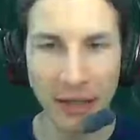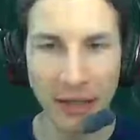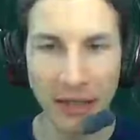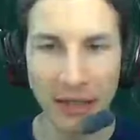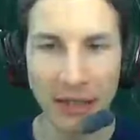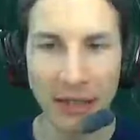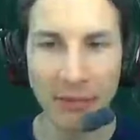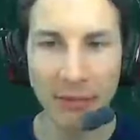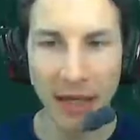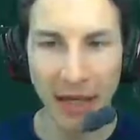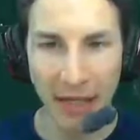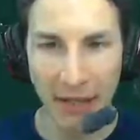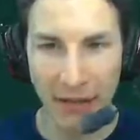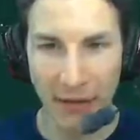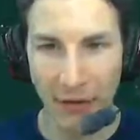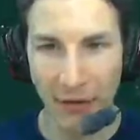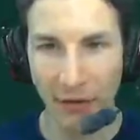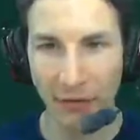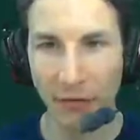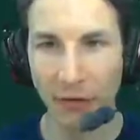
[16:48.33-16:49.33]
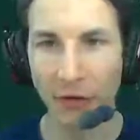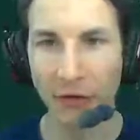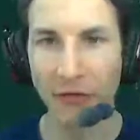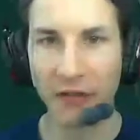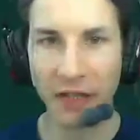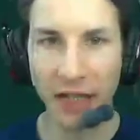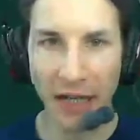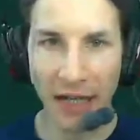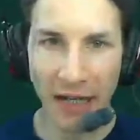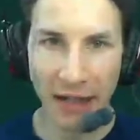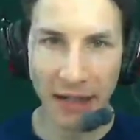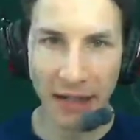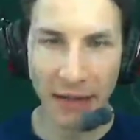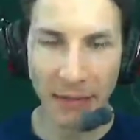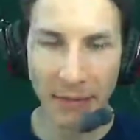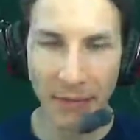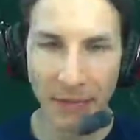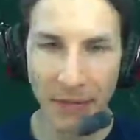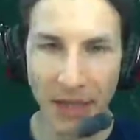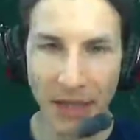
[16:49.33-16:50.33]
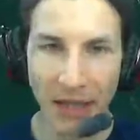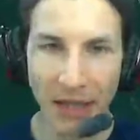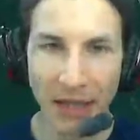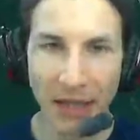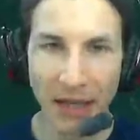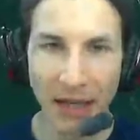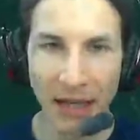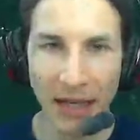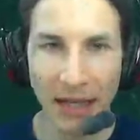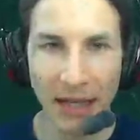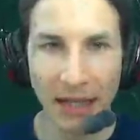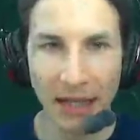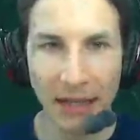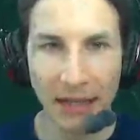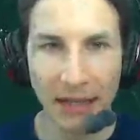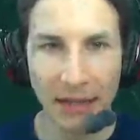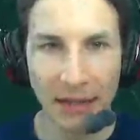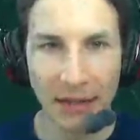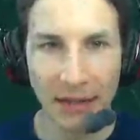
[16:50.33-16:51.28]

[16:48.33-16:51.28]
Emacs or for VI, and